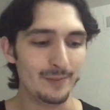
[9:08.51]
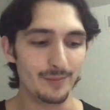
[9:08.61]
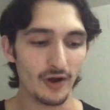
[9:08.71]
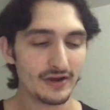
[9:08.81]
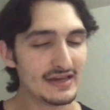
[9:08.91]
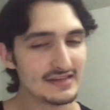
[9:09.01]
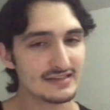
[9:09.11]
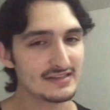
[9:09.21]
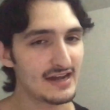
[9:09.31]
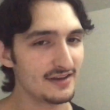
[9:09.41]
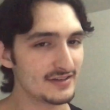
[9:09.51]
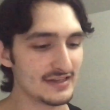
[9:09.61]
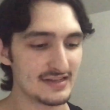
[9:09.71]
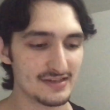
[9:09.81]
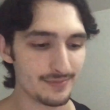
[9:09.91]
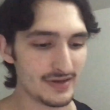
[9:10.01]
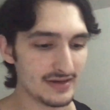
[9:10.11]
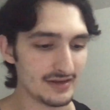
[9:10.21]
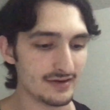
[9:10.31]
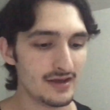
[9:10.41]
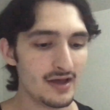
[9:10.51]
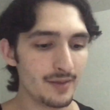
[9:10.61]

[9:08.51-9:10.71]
Barke is entitled to his opinion,